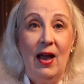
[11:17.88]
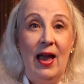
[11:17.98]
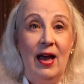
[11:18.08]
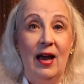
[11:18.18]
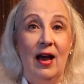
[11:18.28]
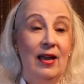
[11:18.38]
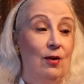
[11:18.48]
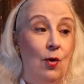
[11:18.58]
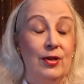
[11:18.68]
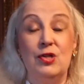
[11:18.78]

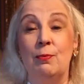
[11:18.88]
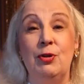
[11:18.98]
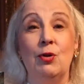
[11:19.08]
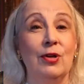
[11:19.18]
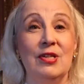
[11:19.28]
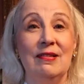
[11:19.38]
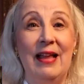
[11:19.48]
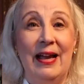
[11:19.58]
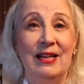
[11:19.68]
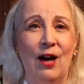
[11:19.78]
or it's the pure
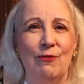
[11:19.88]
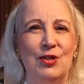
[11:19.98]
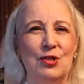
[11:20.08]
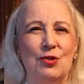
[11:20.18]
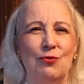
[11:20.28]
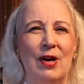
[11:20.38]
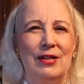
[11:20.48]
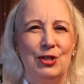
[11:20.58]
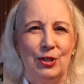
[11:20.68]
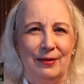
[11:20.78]
delight of
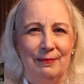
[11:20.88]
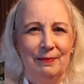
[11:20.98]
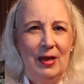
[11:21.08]
destruction,